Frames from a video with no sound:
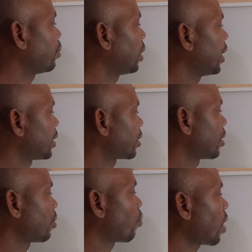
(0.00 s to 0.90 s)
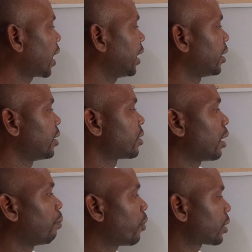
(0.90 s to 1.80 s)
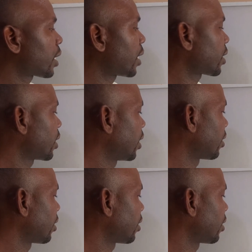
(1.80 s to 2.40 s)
bullet, why it is important.